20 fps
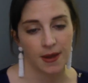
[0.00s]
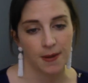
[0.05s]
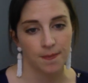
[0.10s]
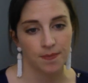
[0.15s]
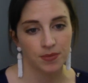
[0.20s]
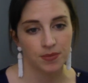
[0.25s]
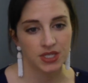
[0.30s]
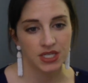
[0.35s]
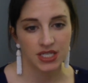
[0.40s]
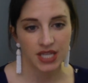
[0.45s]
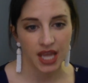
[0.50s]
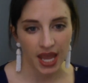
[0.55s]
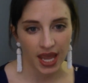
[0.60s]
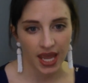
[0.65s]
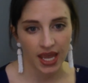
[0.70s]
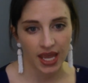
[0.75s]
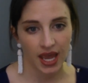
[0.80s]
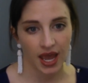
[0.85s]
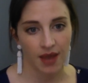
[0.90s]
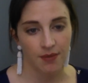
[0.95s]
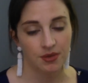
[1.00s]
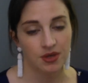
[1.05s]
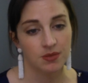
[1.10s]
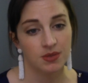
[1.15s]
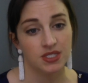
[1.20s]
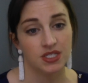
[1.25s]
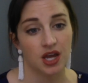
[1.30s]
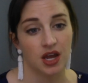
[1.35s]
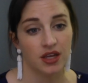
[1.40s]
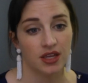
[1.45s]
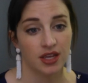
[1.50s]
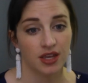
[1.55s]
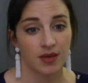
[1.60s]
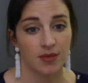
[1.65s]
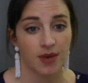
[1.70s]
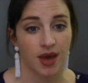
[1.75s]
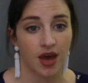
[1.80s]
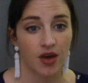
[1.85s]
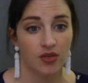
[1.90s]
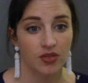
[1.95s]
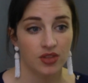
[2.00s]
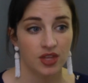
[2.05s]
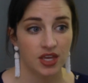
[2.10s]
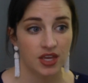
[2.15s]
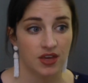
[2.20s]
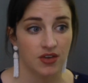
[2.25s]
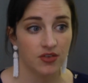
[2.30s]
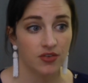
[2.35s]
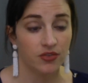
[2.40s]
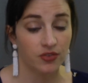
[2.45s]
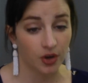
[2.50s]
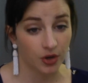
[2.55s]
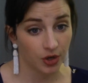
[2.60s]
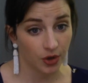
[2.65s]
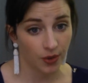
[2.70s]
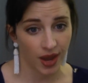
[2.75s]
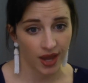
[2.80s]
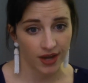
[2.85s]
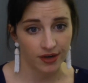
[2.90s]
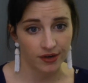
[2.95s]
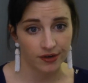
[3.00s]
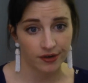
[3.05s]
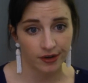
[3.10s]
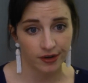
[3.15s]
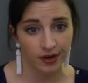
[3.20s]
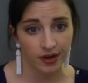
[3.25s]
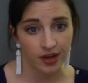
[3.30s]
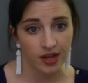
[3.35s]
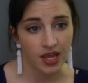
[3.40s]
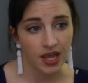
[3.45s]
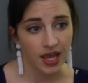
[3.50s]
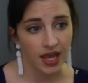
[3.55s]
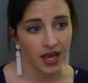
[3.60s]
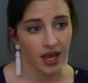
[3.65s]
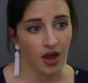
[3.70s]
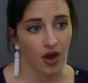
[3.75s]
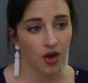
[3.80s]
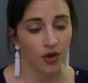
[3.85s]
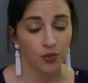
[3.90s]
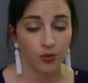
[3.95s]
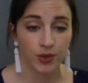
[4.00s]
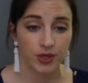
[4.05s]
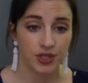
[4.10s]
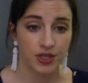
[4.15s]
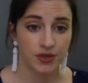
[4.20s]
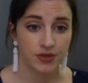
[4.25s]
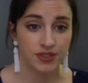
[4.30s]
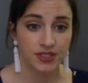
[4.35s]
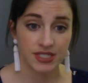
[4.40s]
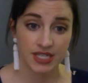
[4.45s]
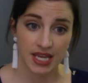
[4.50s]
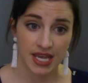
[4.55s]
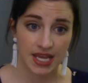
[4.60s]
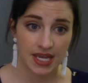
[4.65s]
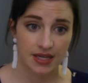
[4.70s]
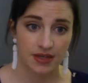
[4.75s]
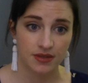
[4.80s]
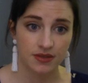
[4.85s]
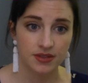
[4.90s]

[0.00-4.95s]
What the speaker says: Today I'm going to be talking about the photo editor on Windows 10.